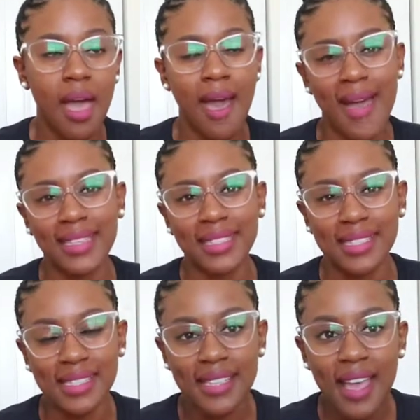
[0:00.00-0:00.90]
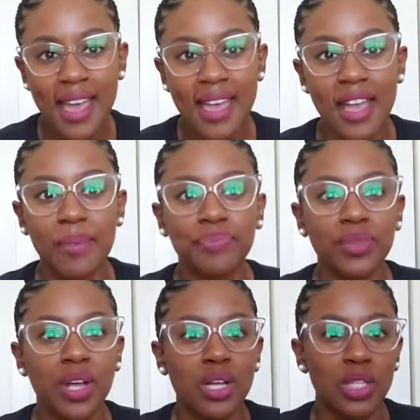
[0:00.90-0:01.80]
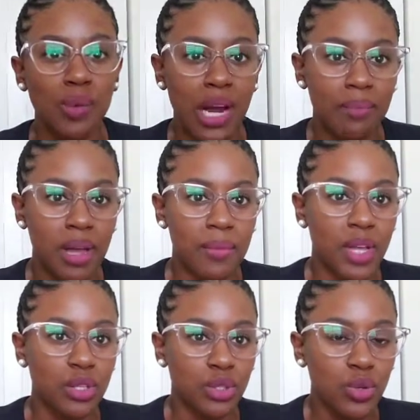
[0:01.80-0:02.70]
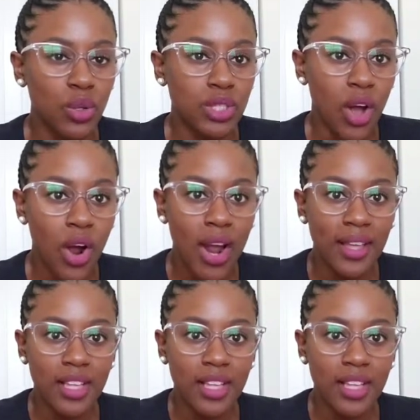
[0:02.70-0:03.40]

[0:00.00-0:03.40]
has to say, and don't worry about it because school is hard.